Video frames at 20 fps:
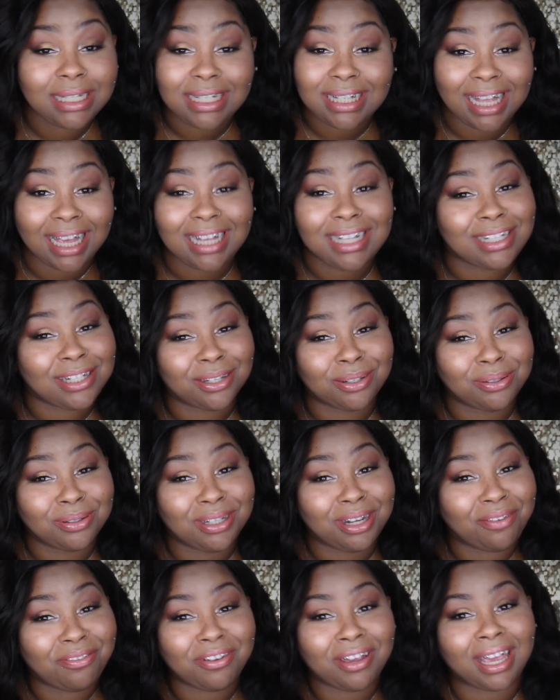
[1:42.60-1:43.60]
stay
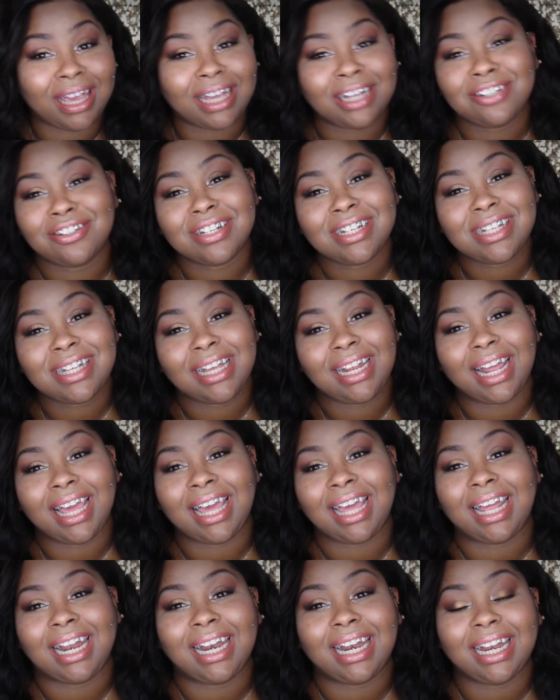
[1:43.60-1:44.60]
tuned if you're interested
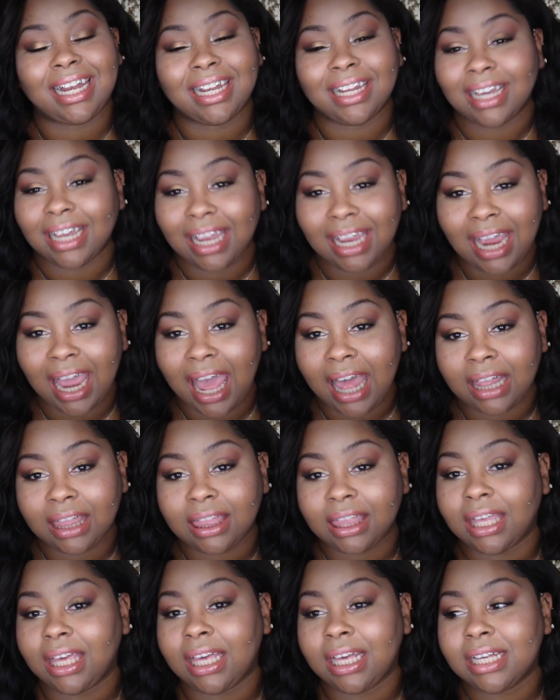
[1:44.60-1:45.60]
in looking
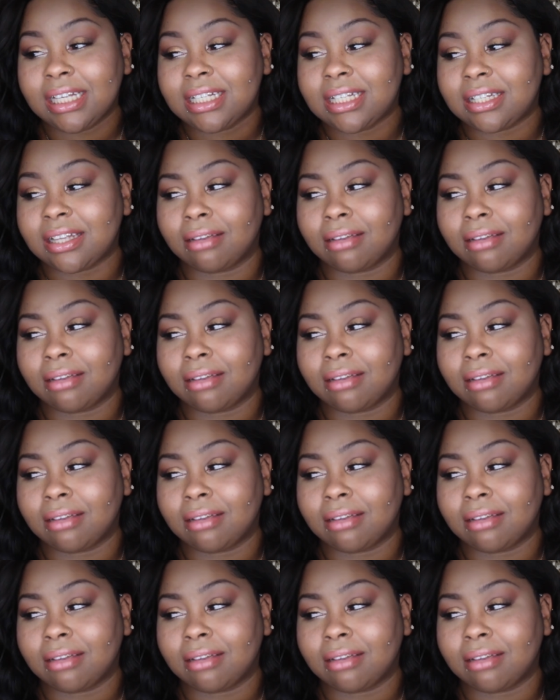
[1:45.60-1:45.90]
at this